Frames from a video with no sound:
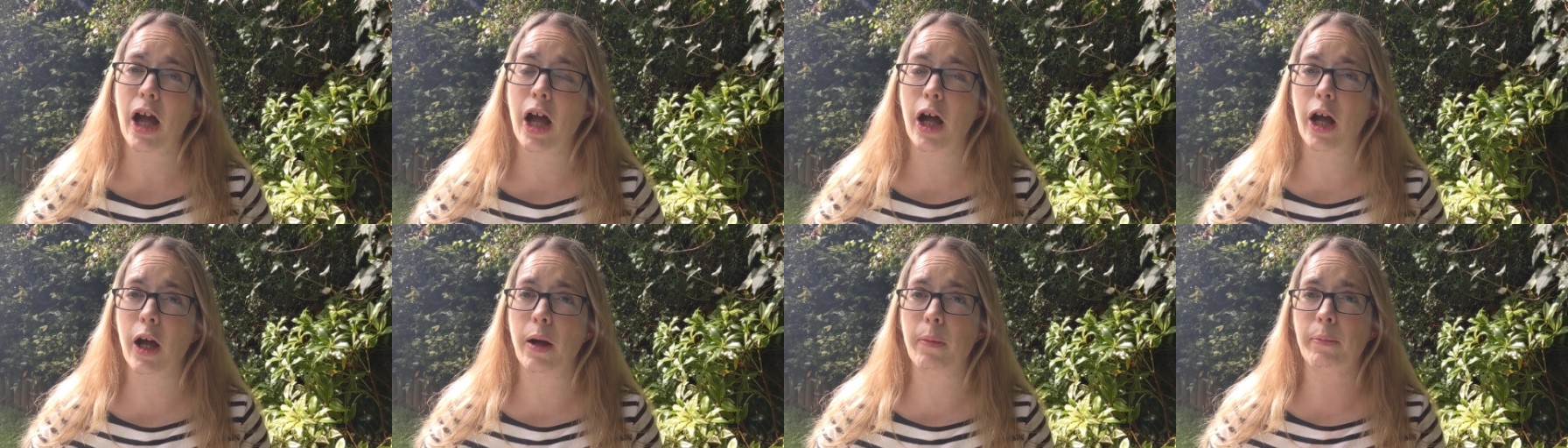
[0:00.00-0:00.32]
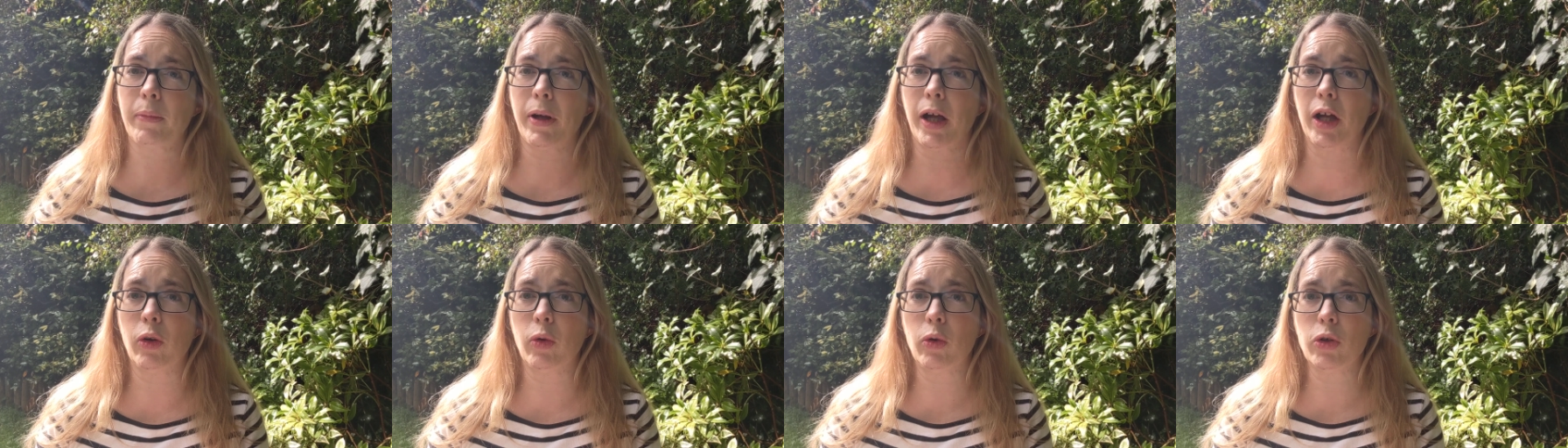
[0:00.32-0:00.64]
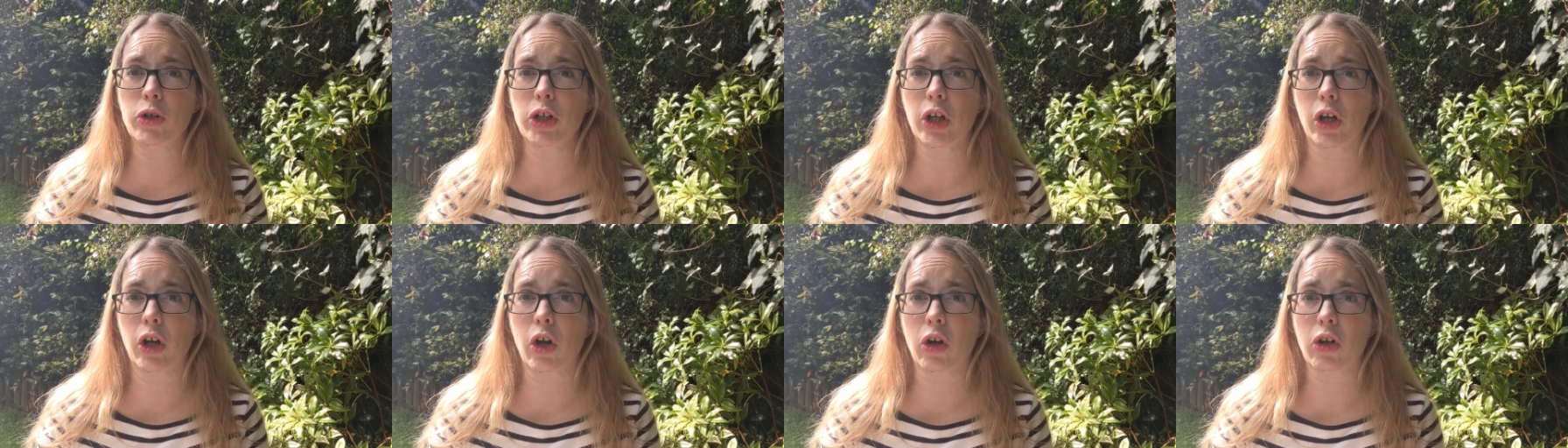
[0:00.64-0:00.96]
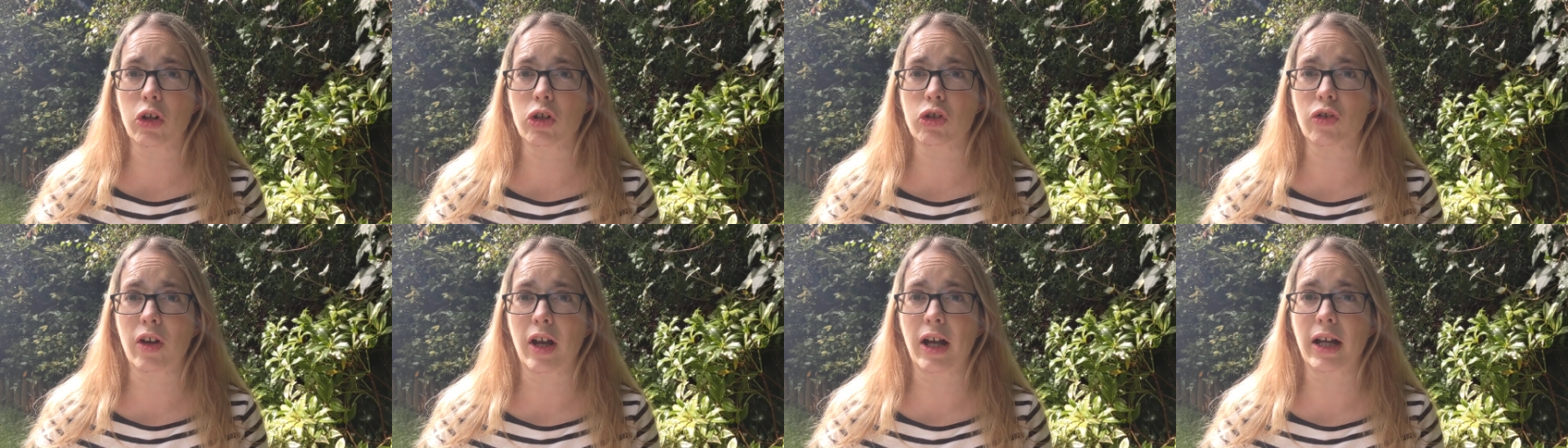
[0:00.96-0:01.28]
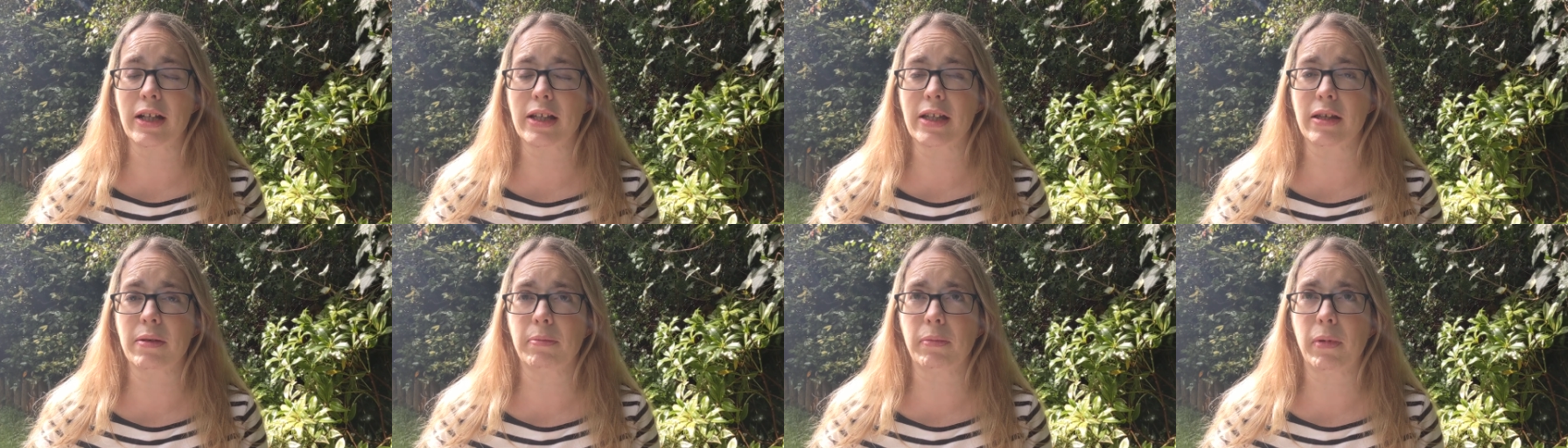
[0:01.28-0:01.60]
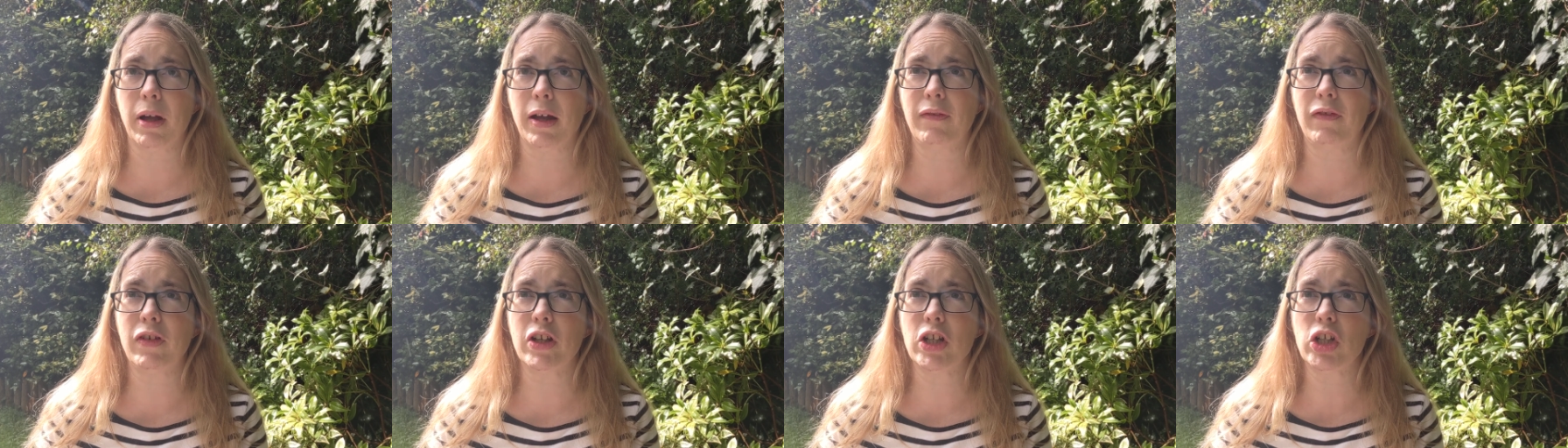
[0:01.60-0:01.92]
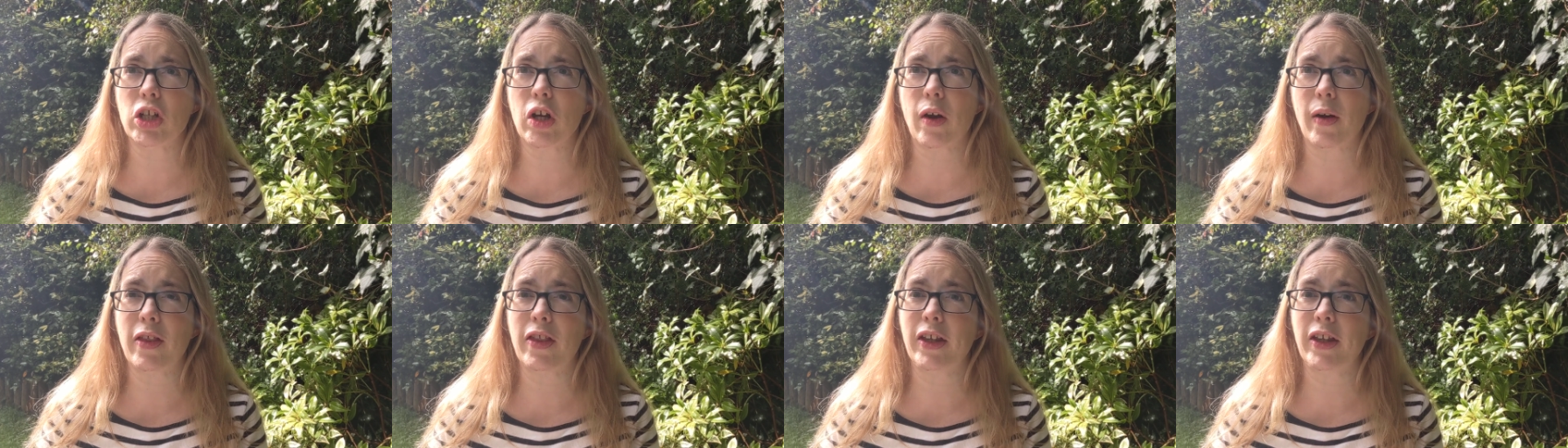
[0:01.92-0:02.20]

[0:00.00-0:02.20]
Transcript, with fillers: uh, my audio contract, my video,